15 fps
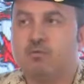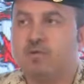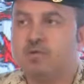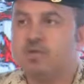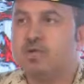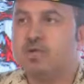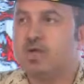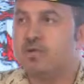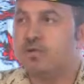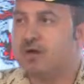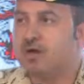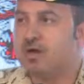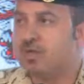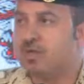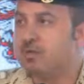doses, they
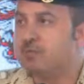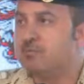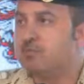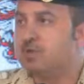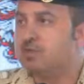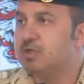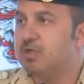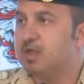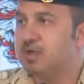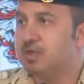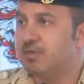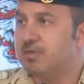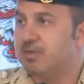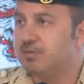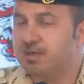have the first
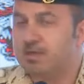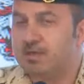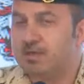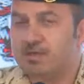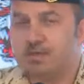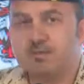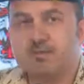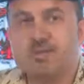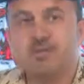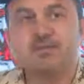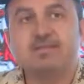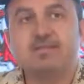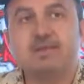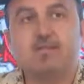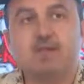and the second. The
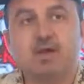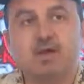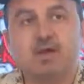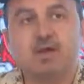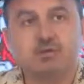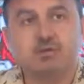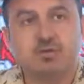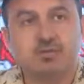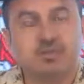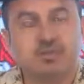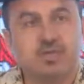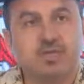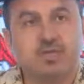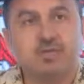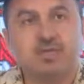second is called the
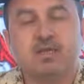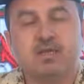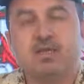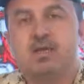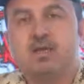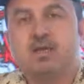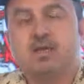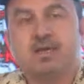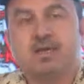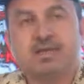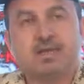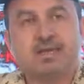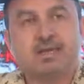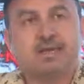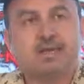additional dose.
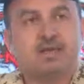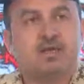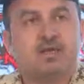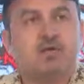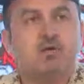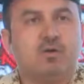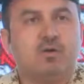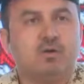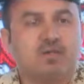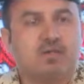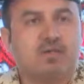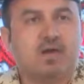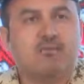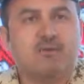Why